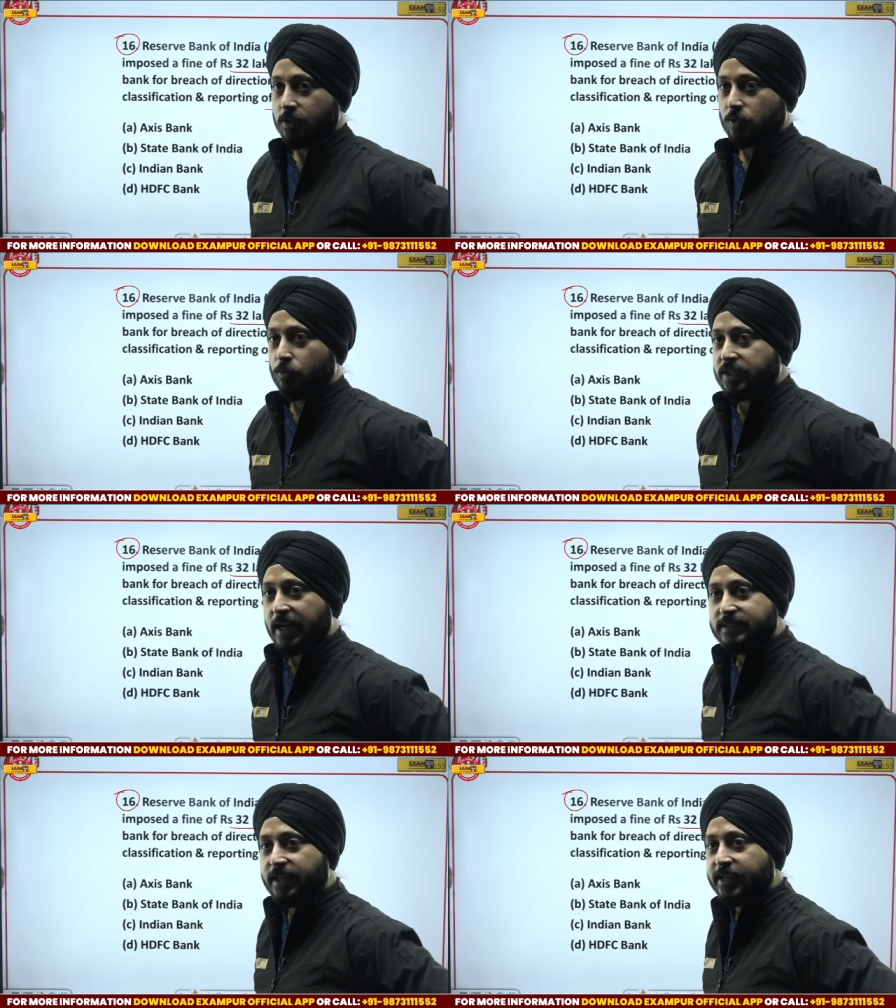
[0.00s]
So
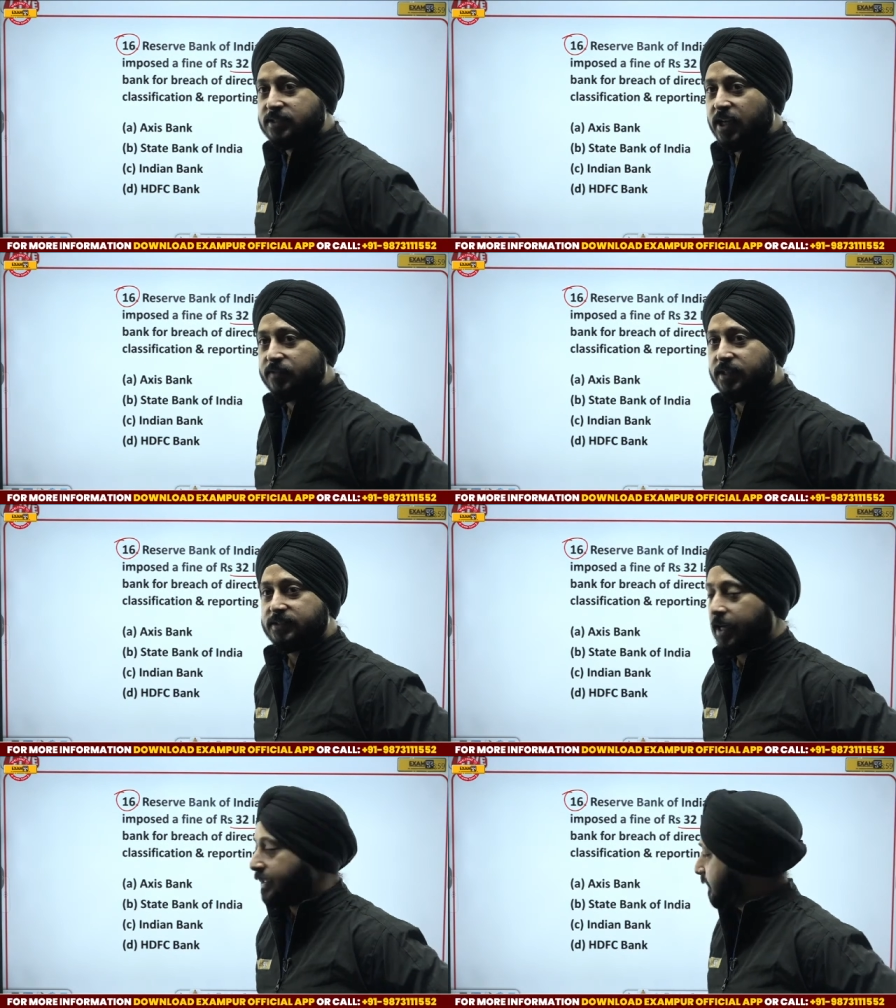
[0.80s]
Muskan saying SDFC,
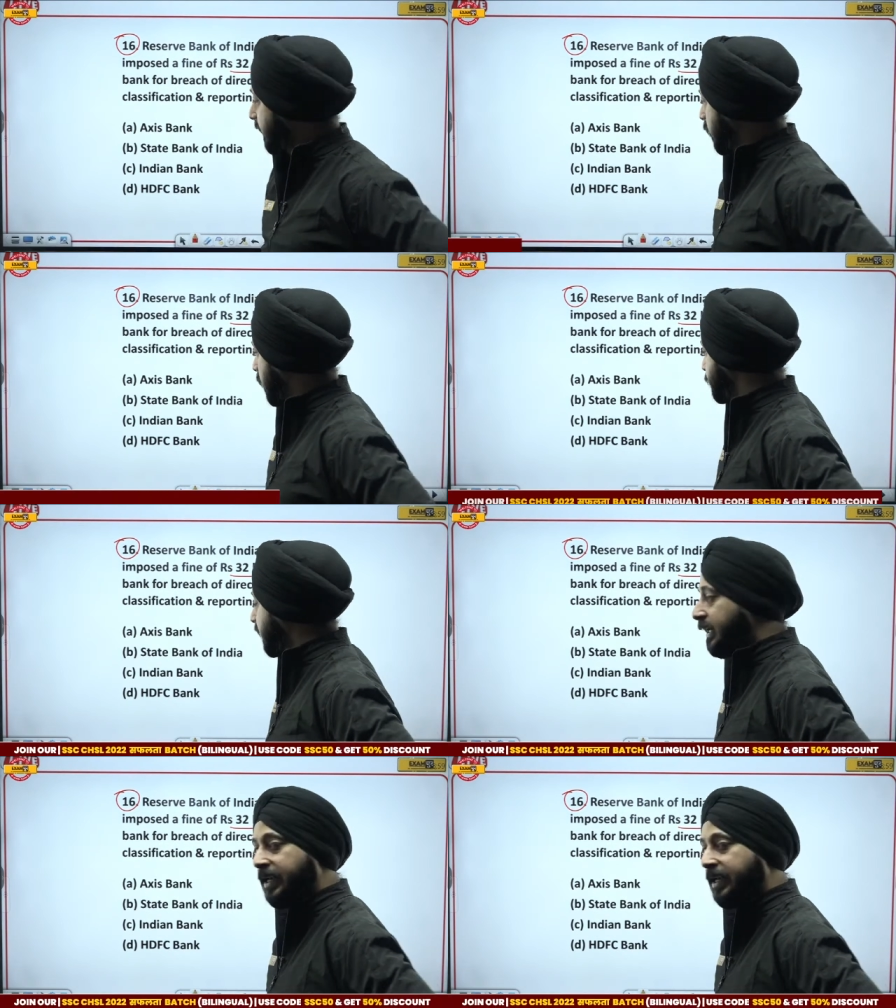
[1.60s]
Sai saying option